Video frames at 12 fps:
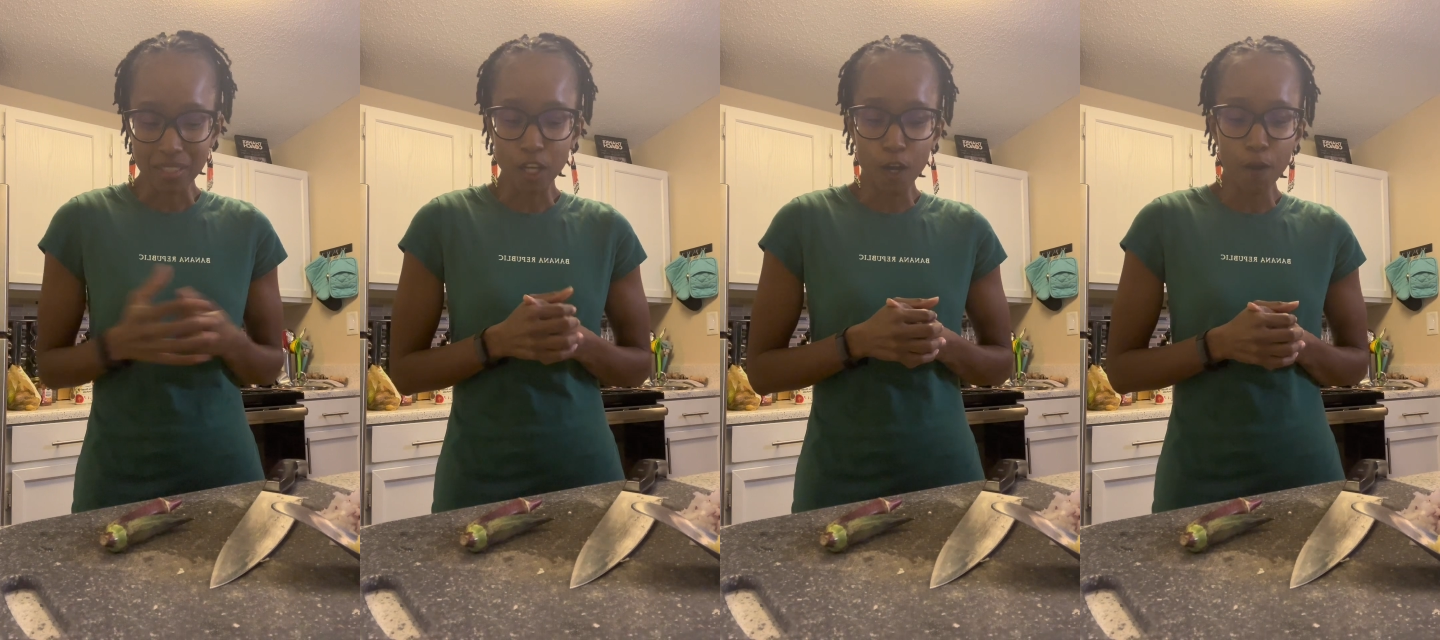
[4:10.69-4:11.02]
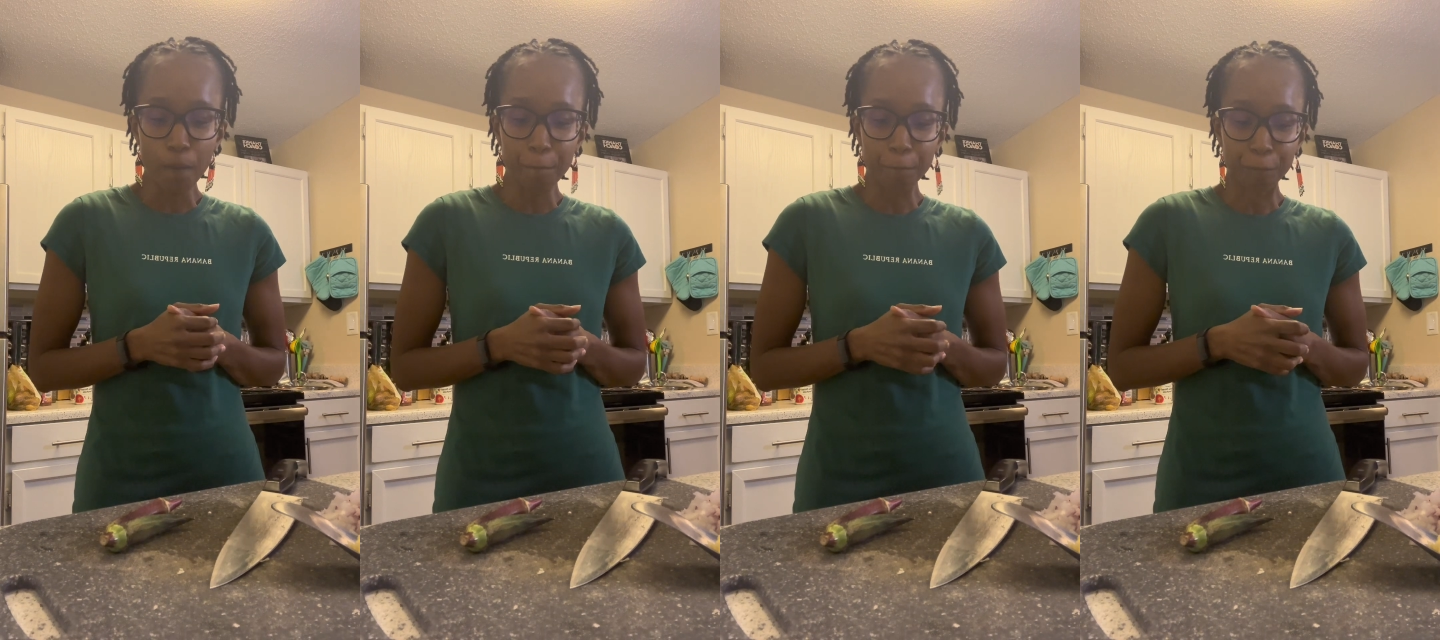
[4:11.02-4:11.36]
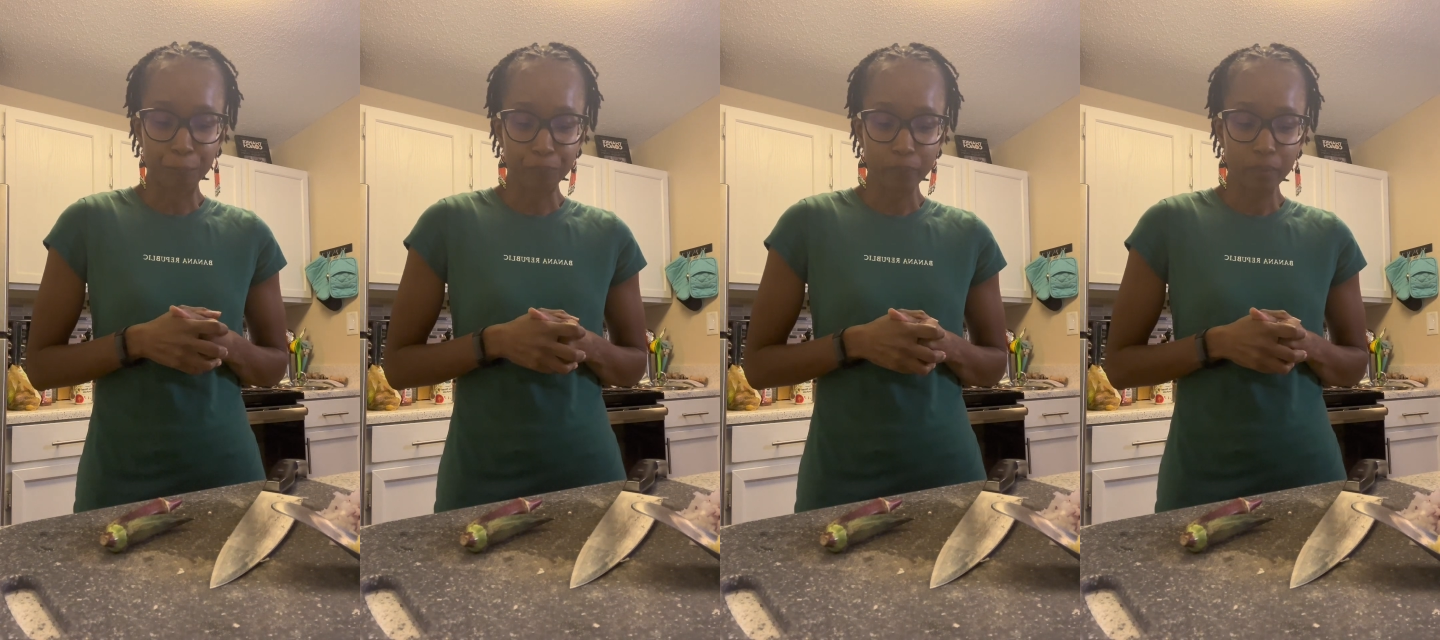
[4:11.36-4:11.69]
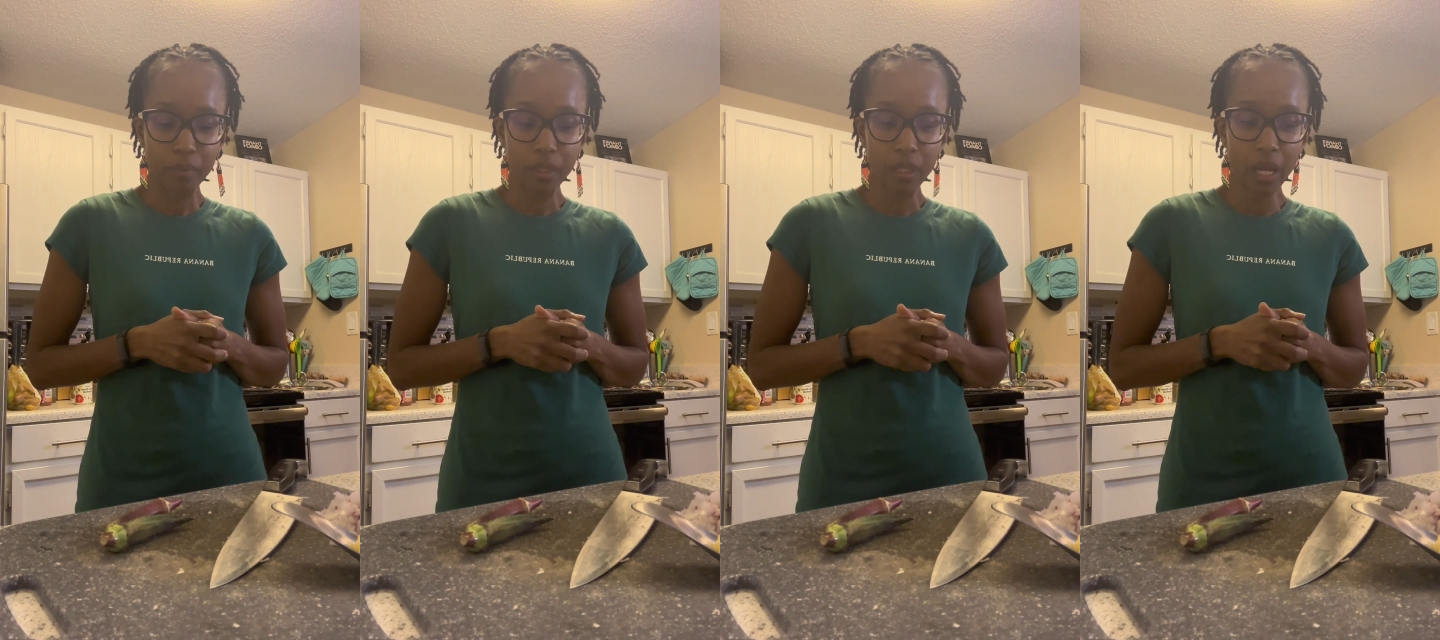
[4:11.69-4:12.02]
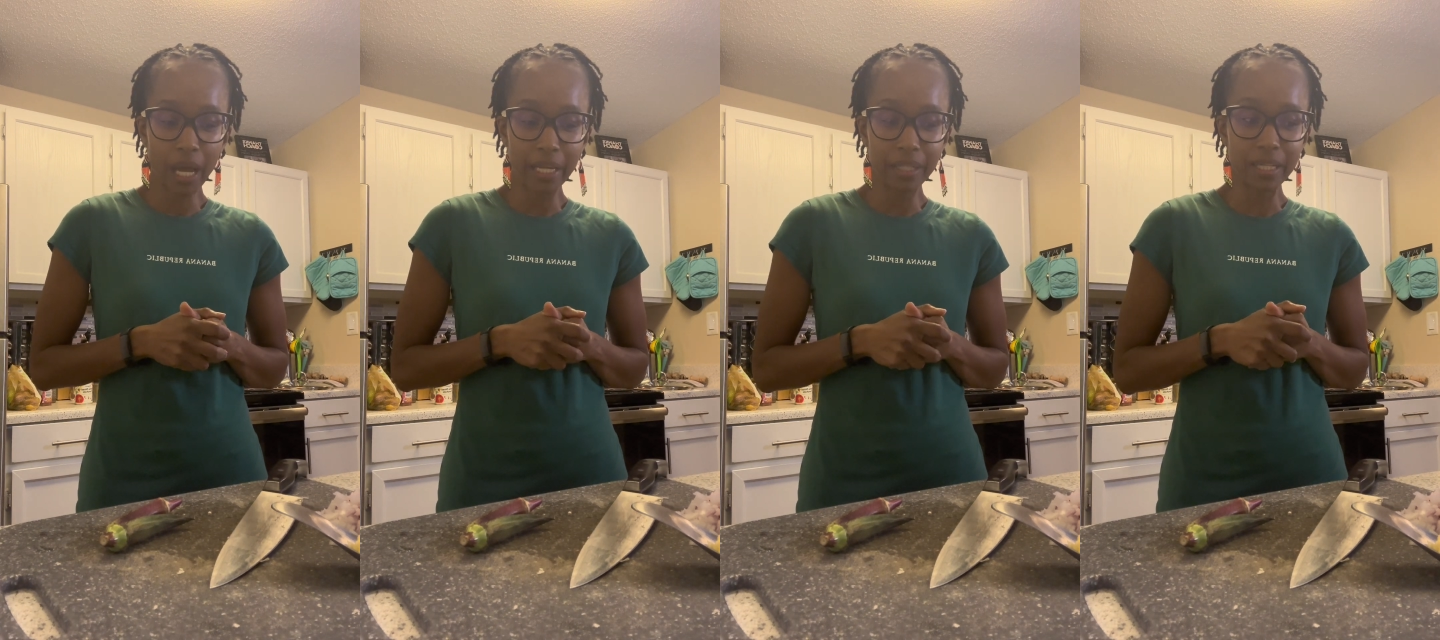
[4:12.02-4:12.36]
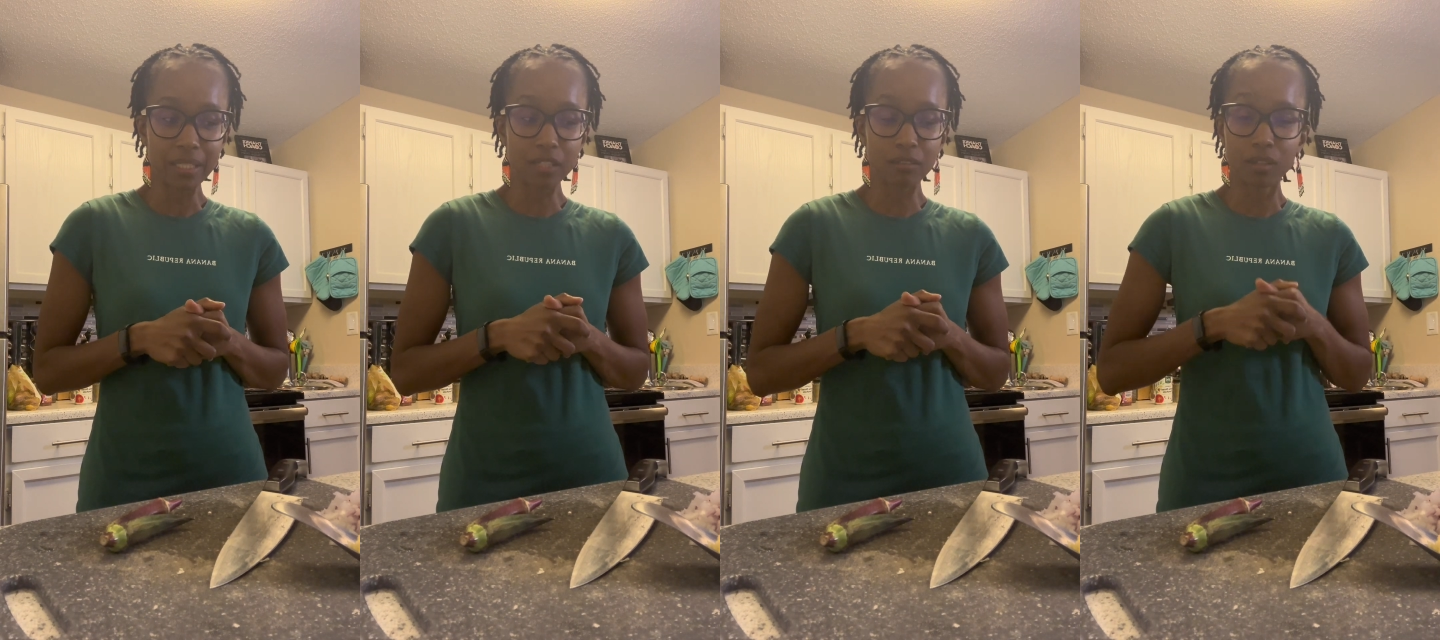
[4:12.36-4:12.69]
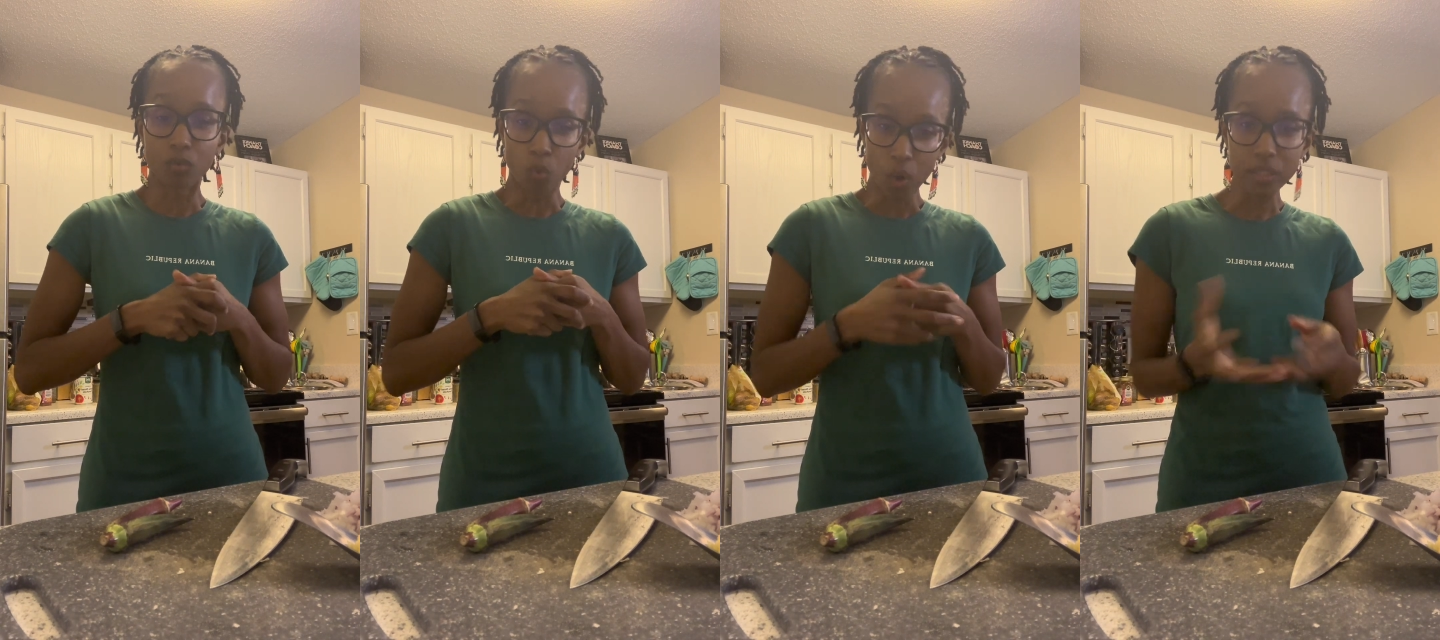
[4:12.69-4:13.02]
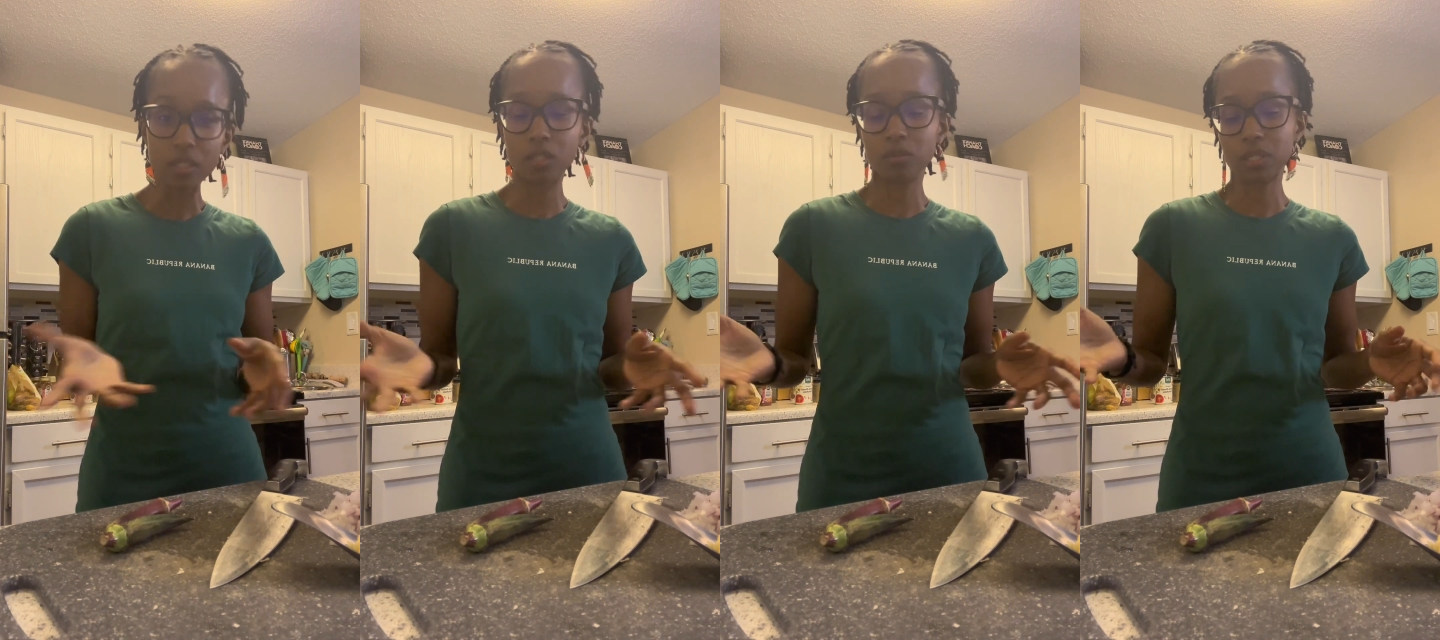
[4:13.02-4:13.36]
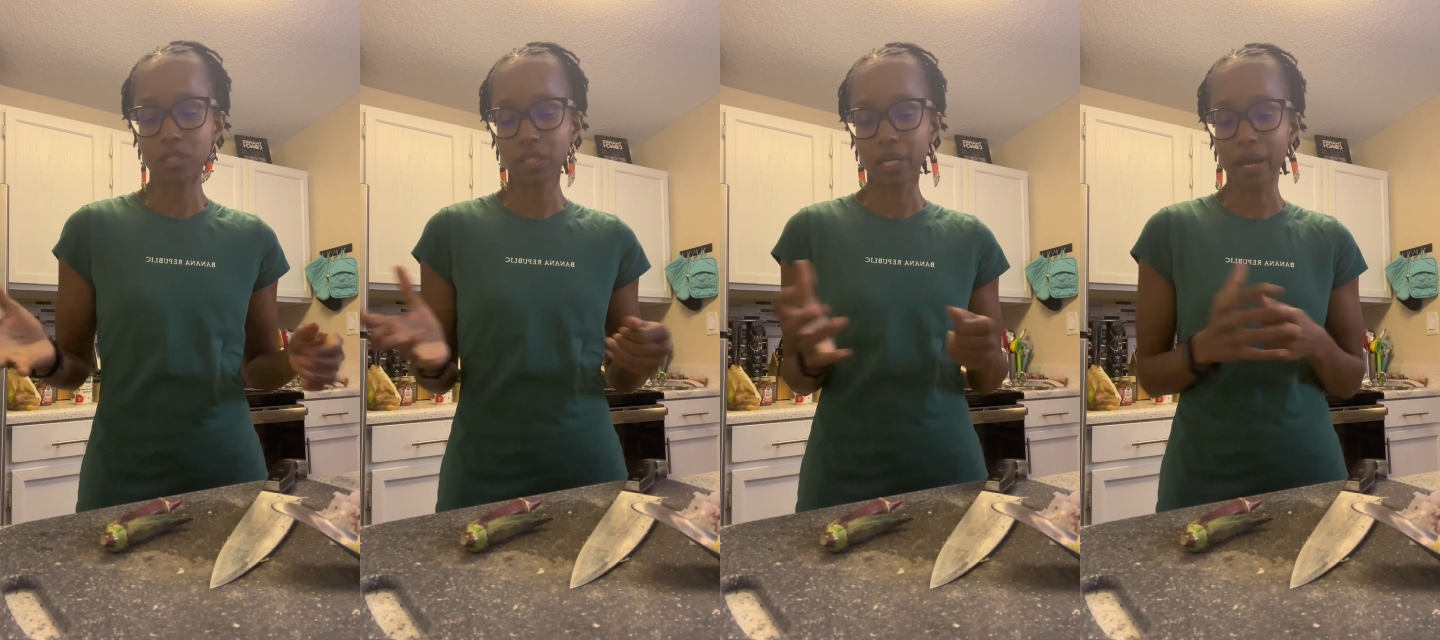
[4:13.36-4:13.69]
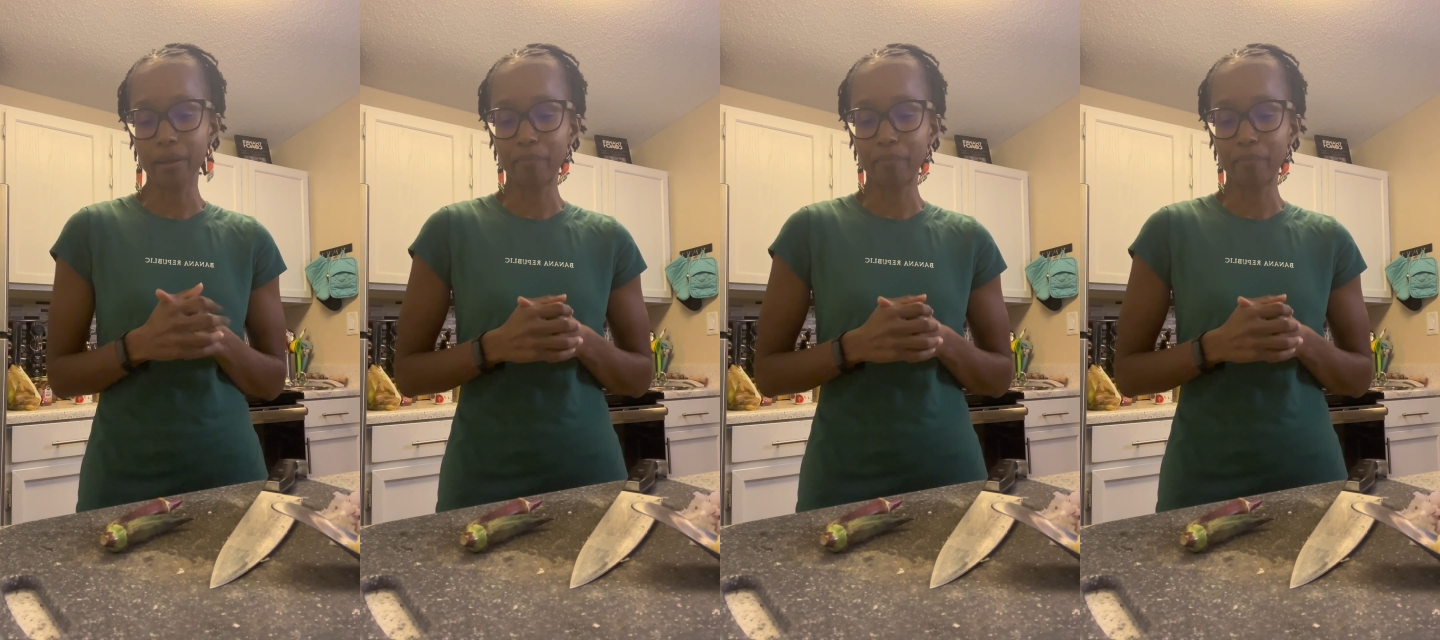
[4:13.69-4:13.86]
So I didn't necessarily want to do this tonight,